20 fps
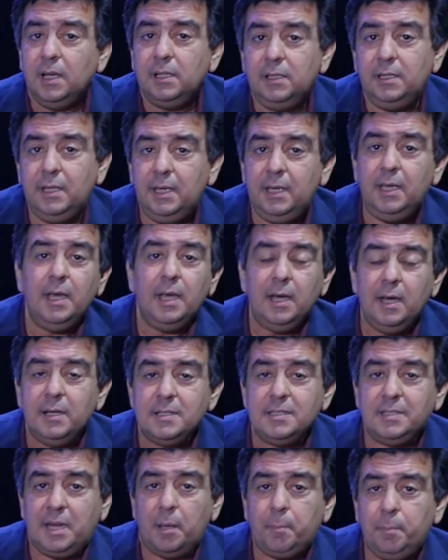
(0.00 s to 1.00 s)
the
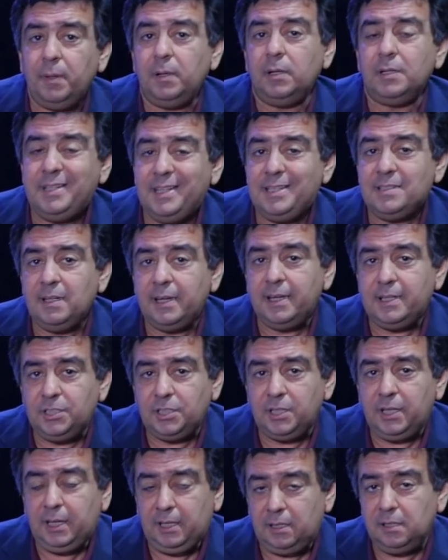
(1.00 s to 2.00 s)
staple diesel
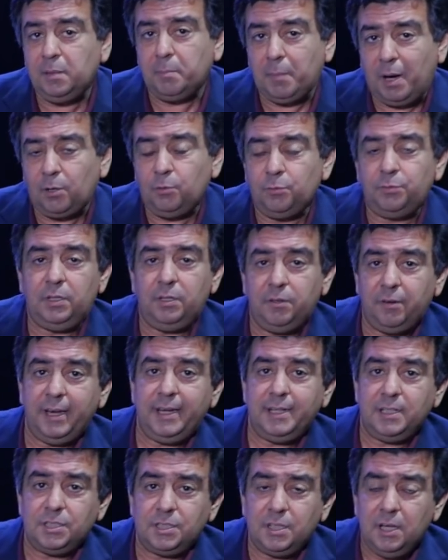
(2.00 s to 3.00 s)
engine in the Maruti
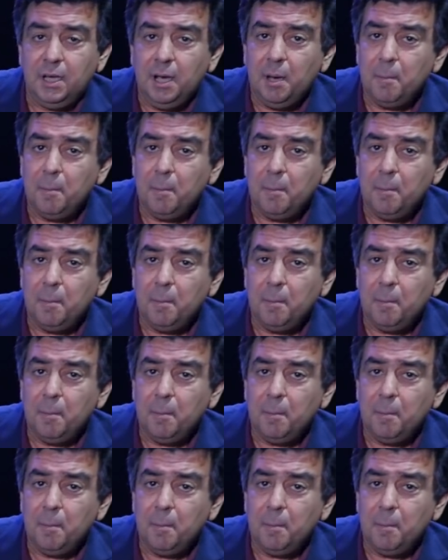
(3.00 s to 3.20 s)
range.